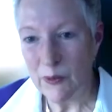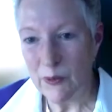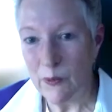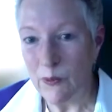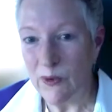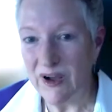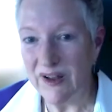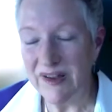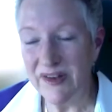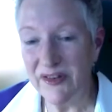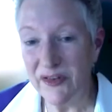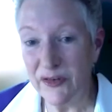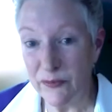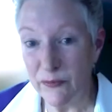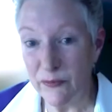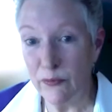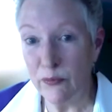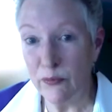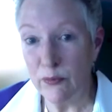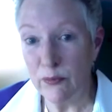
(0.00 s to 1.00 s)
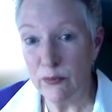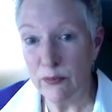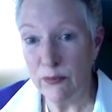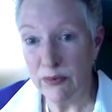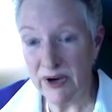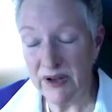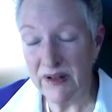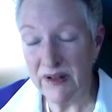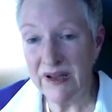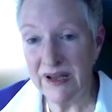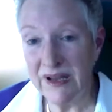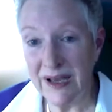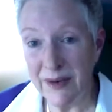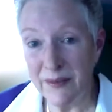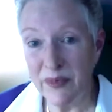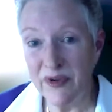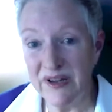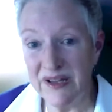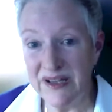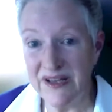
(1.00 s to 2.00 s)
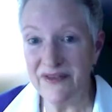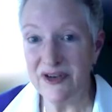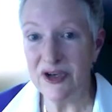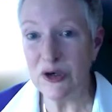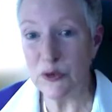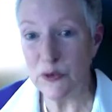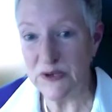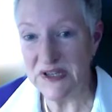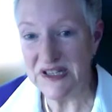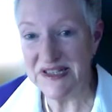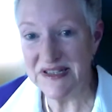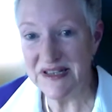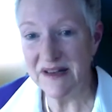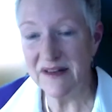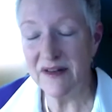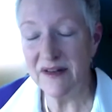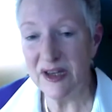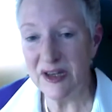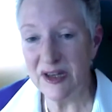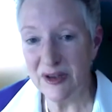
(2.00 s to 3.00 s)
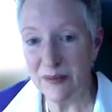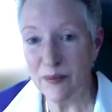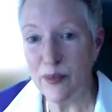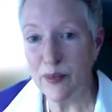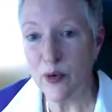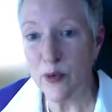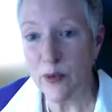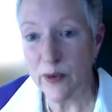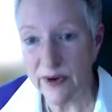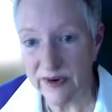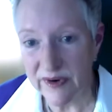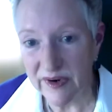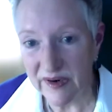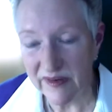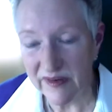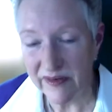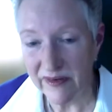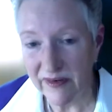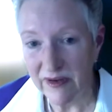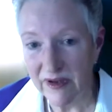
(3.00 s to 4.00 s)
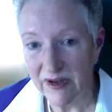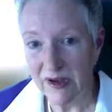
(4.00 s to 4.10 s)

Well, it's really, I believe, increasingly important.